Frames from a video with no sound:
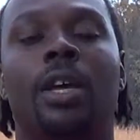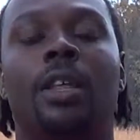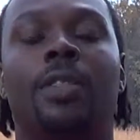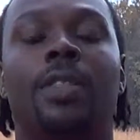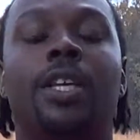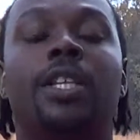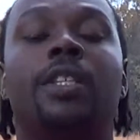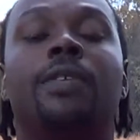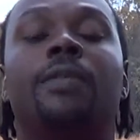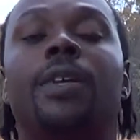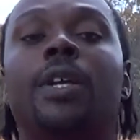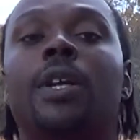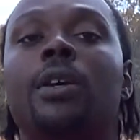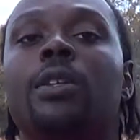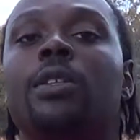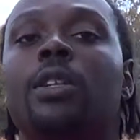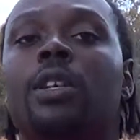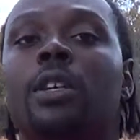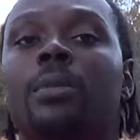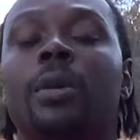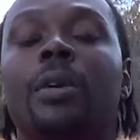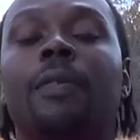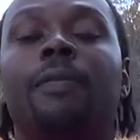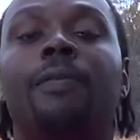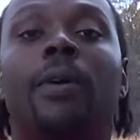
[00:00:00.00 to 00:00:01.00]
This video is going
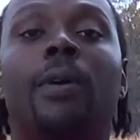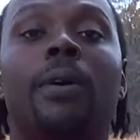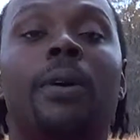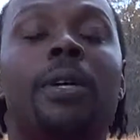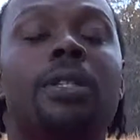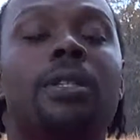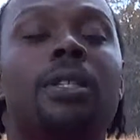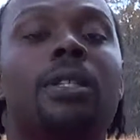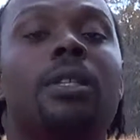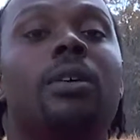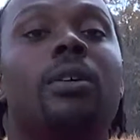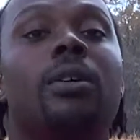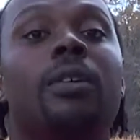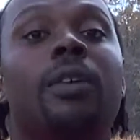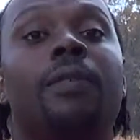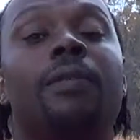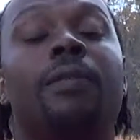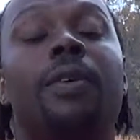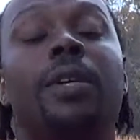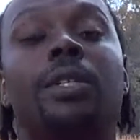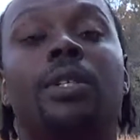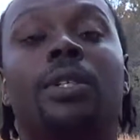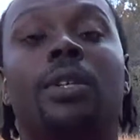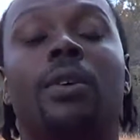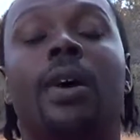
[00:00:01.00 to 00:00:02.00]
to be focusing on the
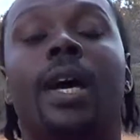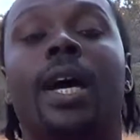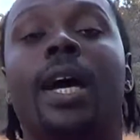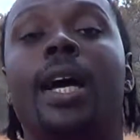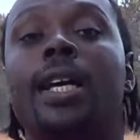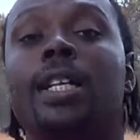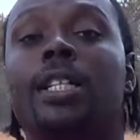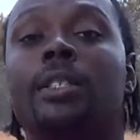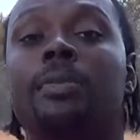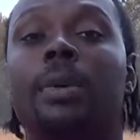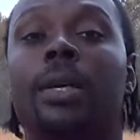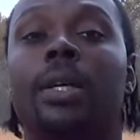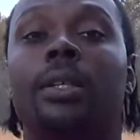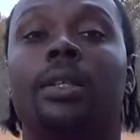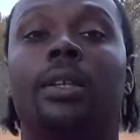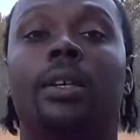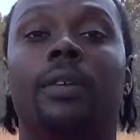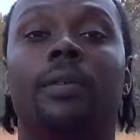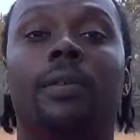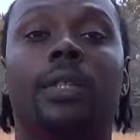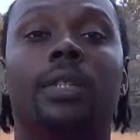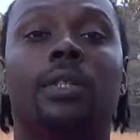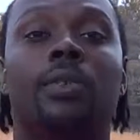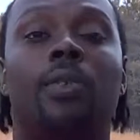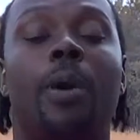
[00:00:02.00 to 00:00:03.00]
physical aspect of
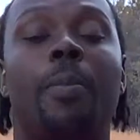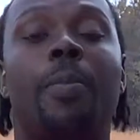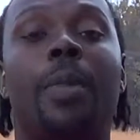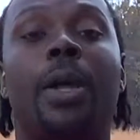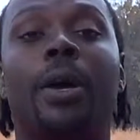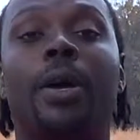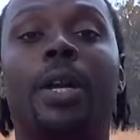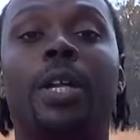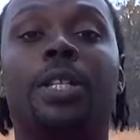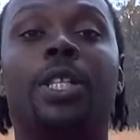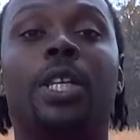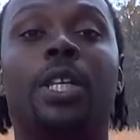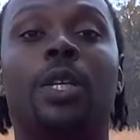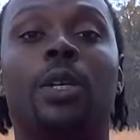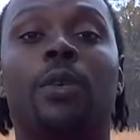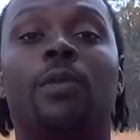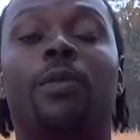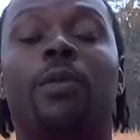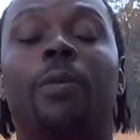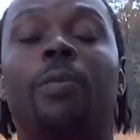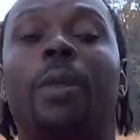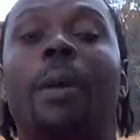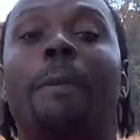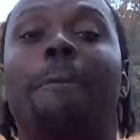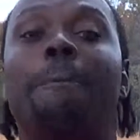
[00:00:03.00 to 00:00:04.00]
it, so I'm not going to take you
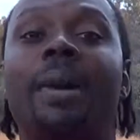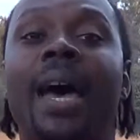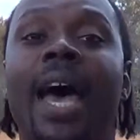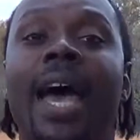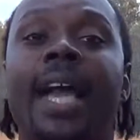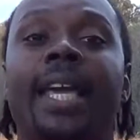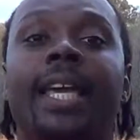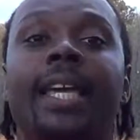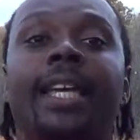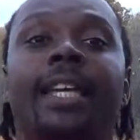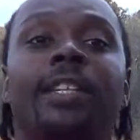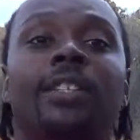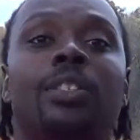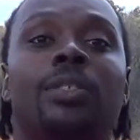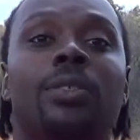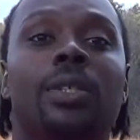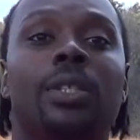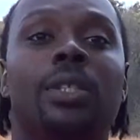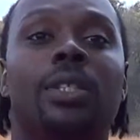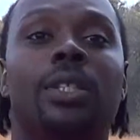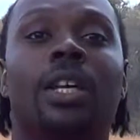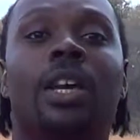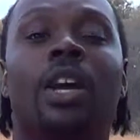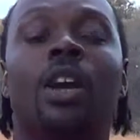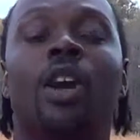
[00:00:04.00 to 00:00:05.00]
from the back
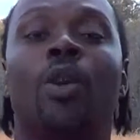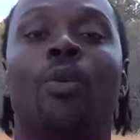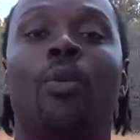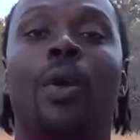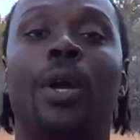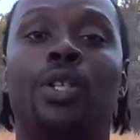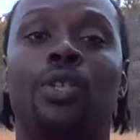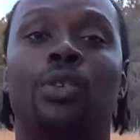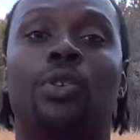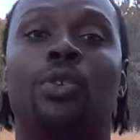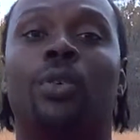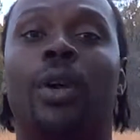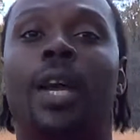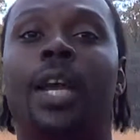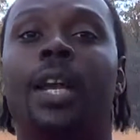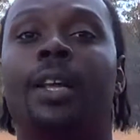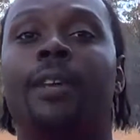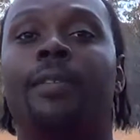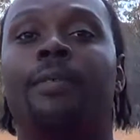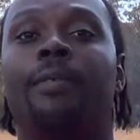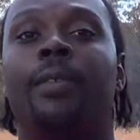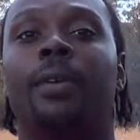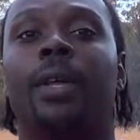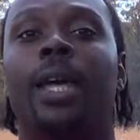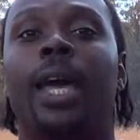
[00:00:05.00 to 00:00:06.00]
entrance, retrograded
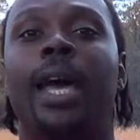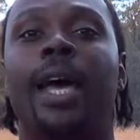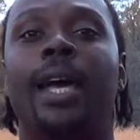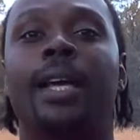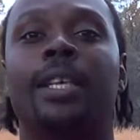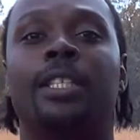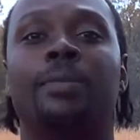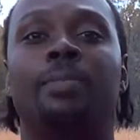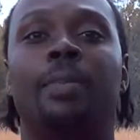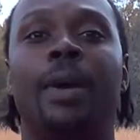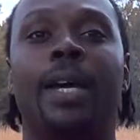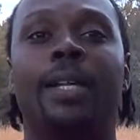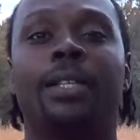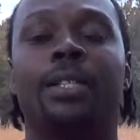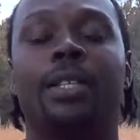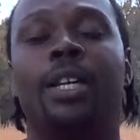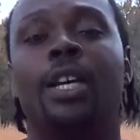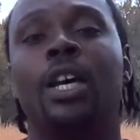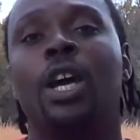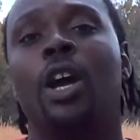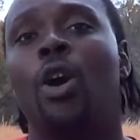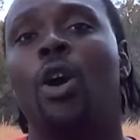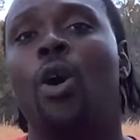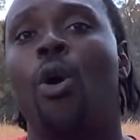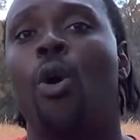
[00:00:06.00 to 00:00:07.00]
aspect,
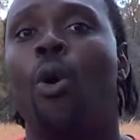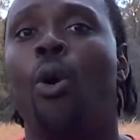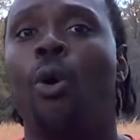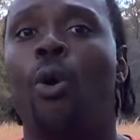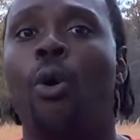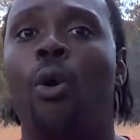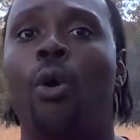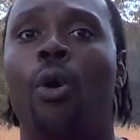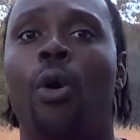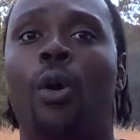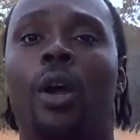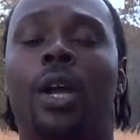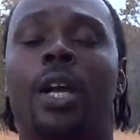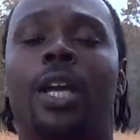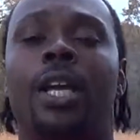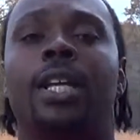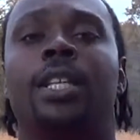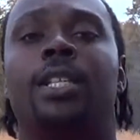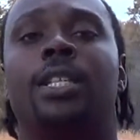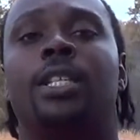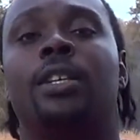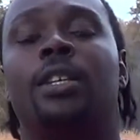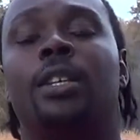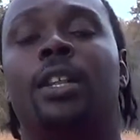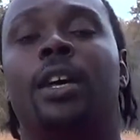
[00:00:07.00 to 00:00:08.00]
or
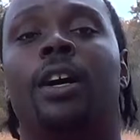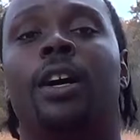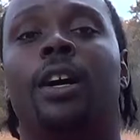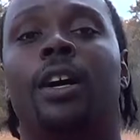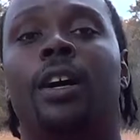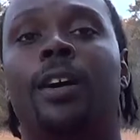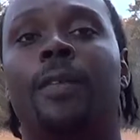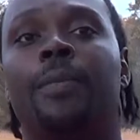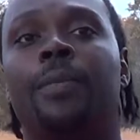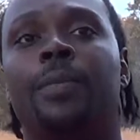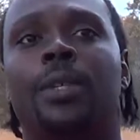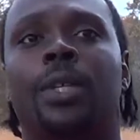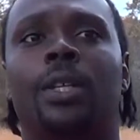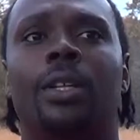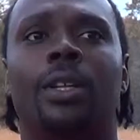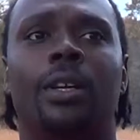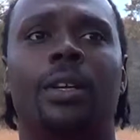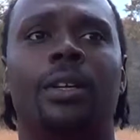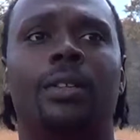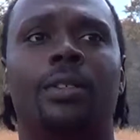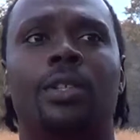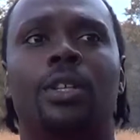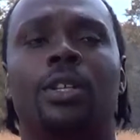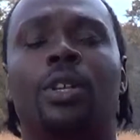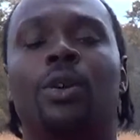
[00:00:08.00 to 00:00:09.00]
to
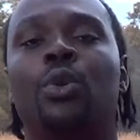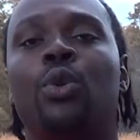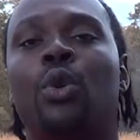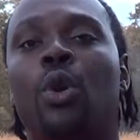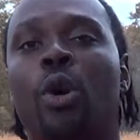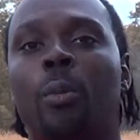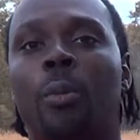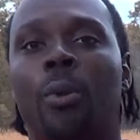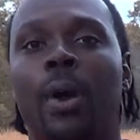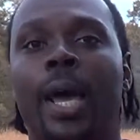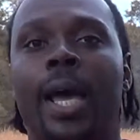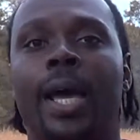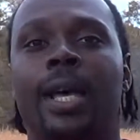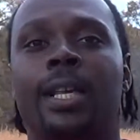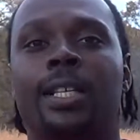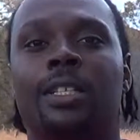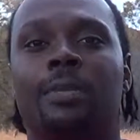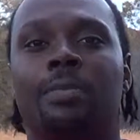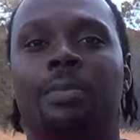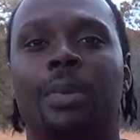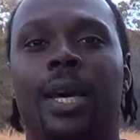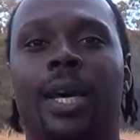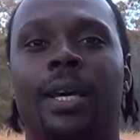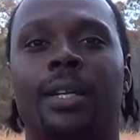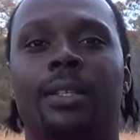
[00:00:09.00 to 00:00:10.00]
the normal
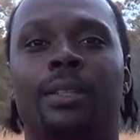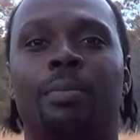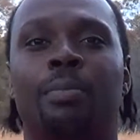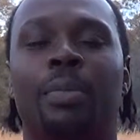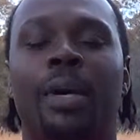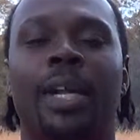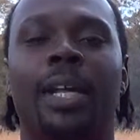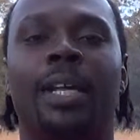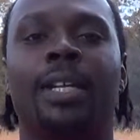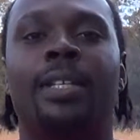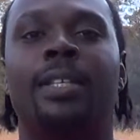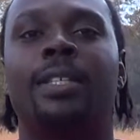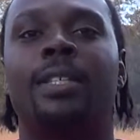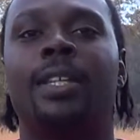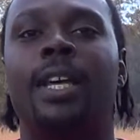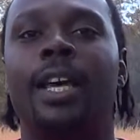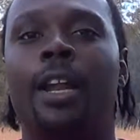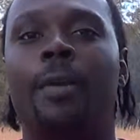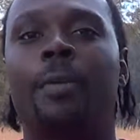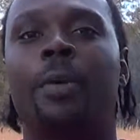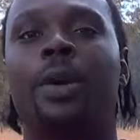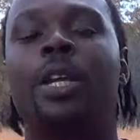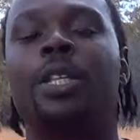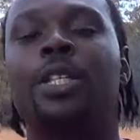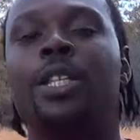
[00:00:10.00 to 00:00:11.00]
aspect, but instead
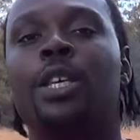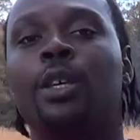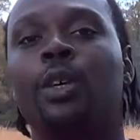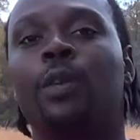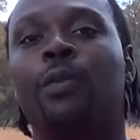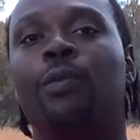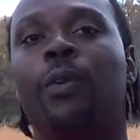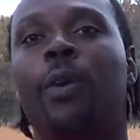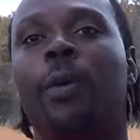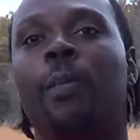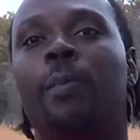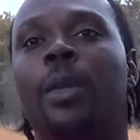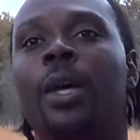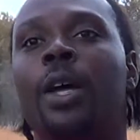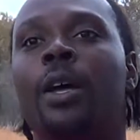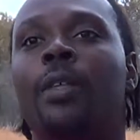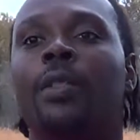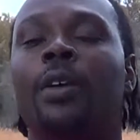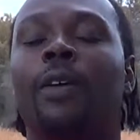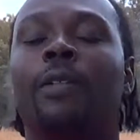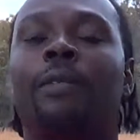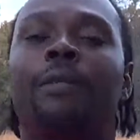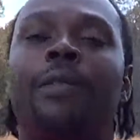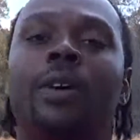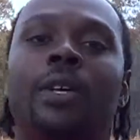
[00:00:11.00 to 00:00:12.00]
I'm going to take you from
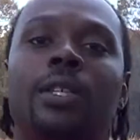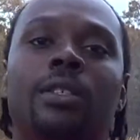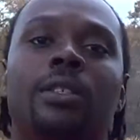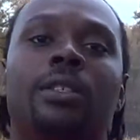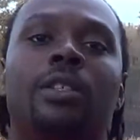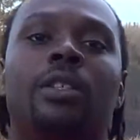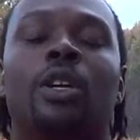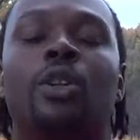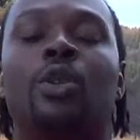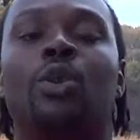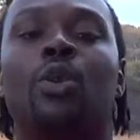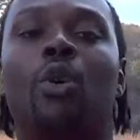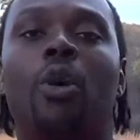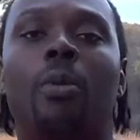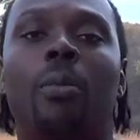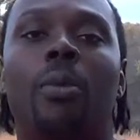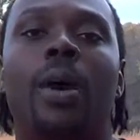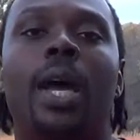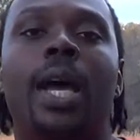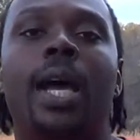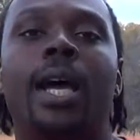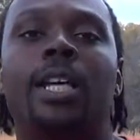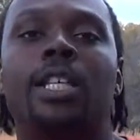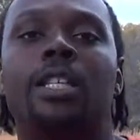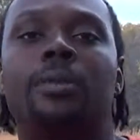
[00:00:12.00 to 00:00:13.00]
the normal
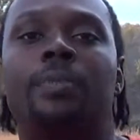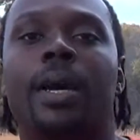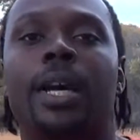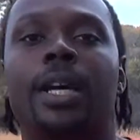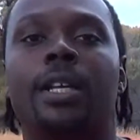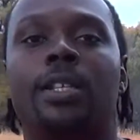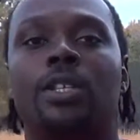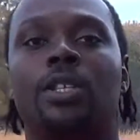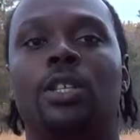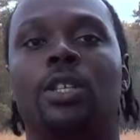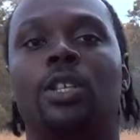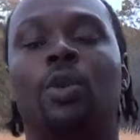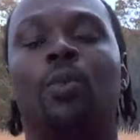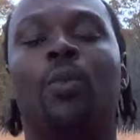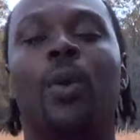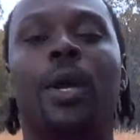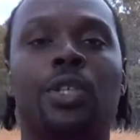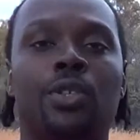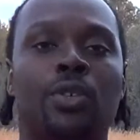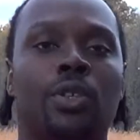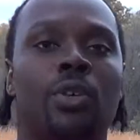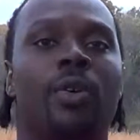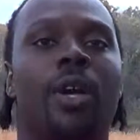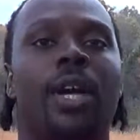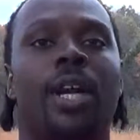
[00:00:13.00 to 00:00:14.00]
aspect to the
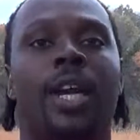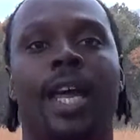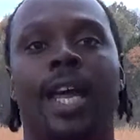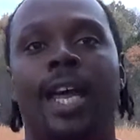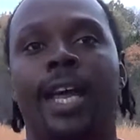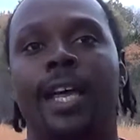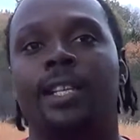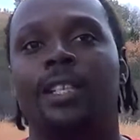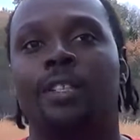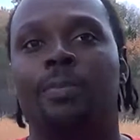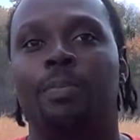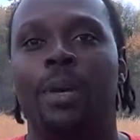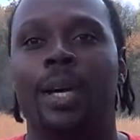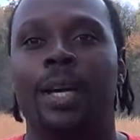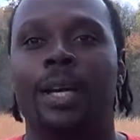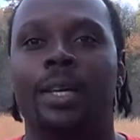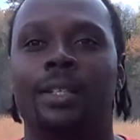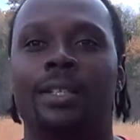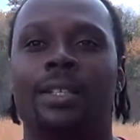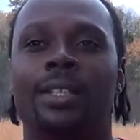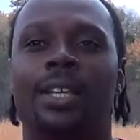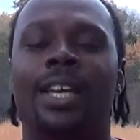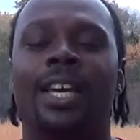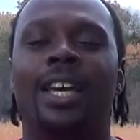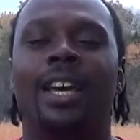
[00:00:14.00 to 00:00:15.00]
retrograded aspect,
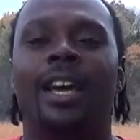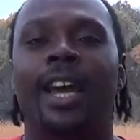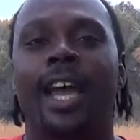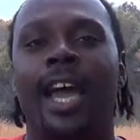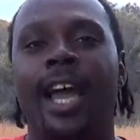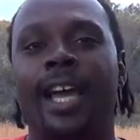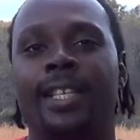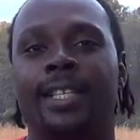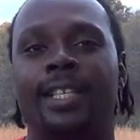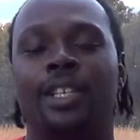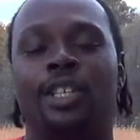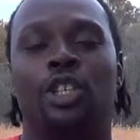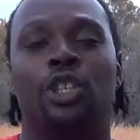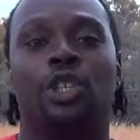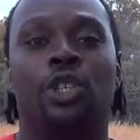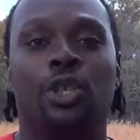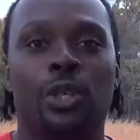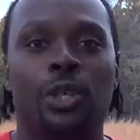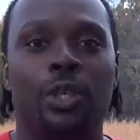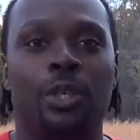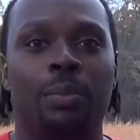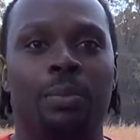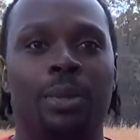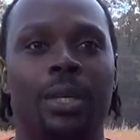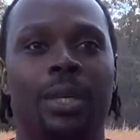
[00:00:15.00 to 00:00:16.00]
as it
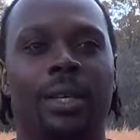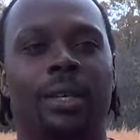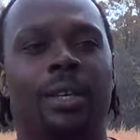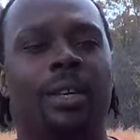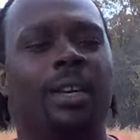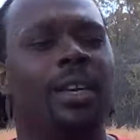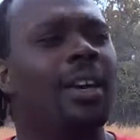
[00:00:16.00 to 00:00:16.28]
should be.